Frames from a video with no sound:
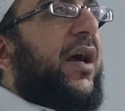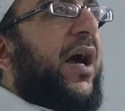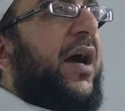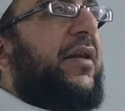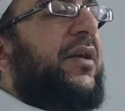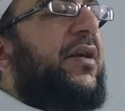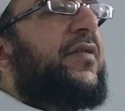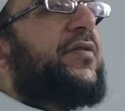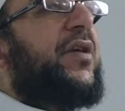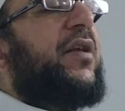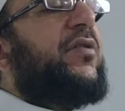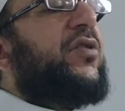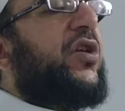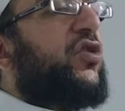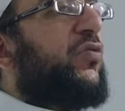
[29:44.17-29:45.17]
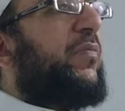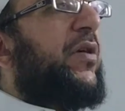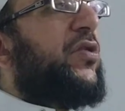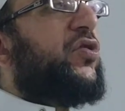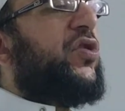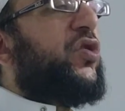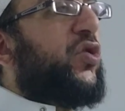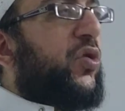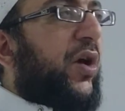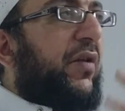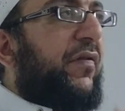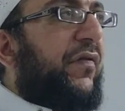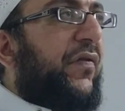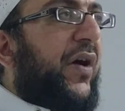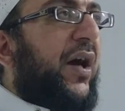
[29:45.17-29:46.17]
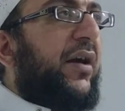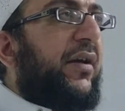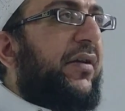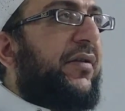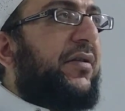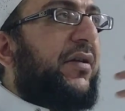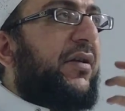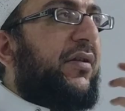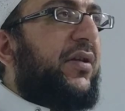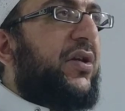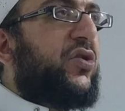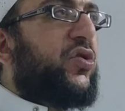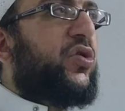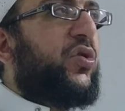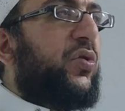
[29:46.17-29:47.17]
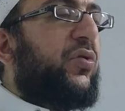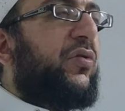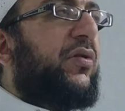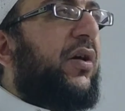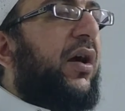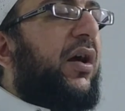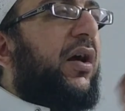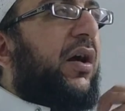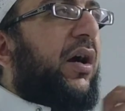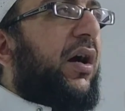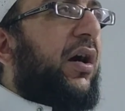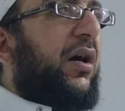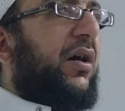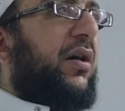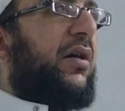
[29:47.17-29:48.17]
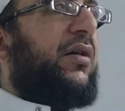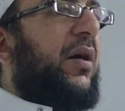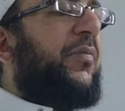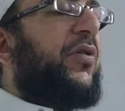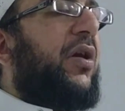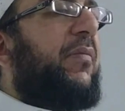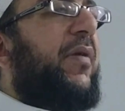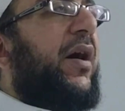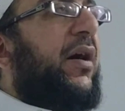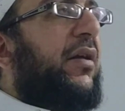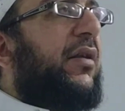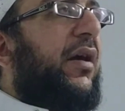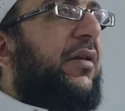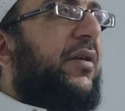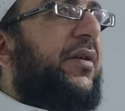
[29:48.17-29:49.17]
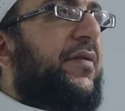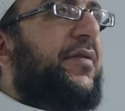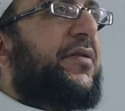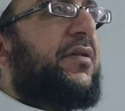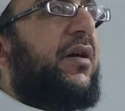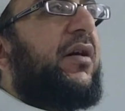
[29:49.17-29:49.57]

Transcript: he sent his mercenaries to try and find these two, Abdurrahman and his